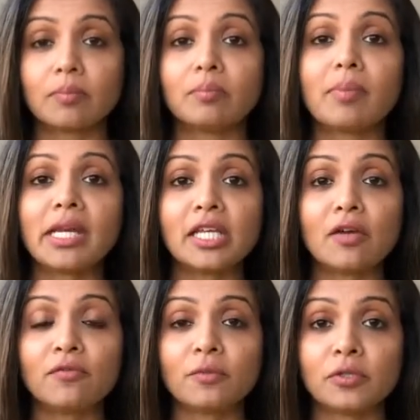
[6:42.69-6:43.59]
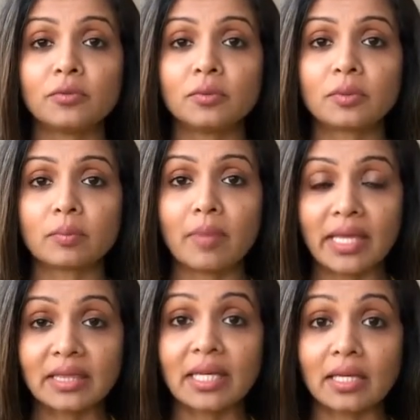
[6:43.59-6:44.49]
Many of you may
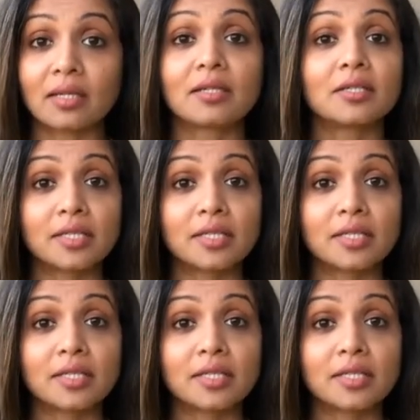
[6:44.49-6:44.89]
think